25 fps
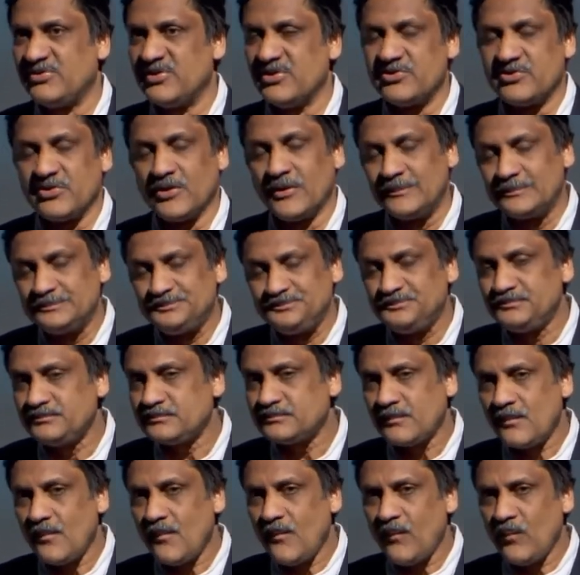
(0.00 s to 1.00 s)
And so
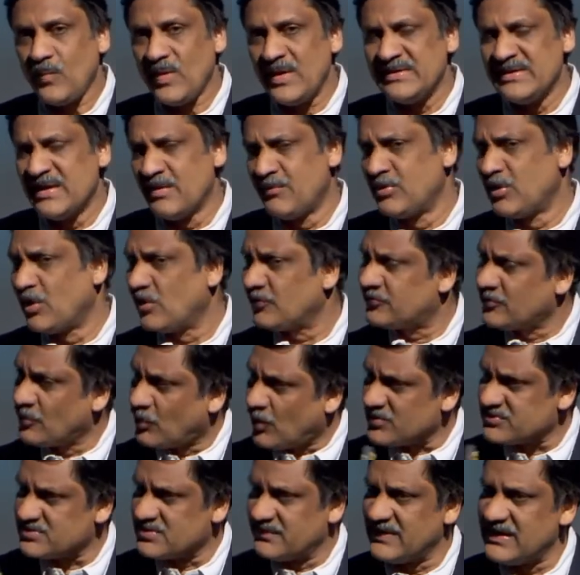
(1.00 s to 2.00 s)
they would also
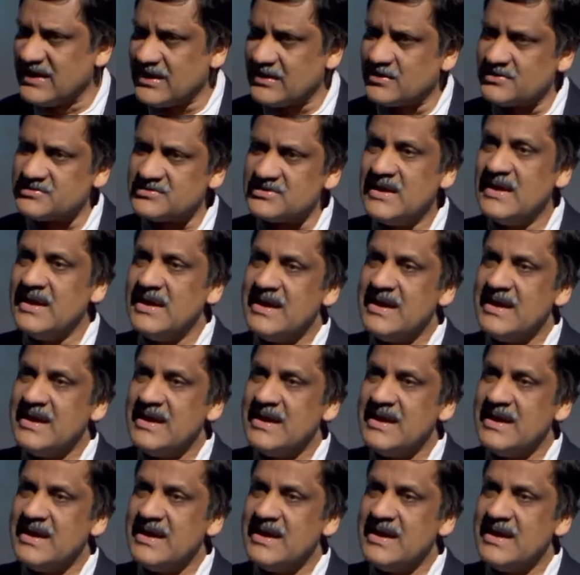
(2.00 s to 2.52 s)
watch the videos.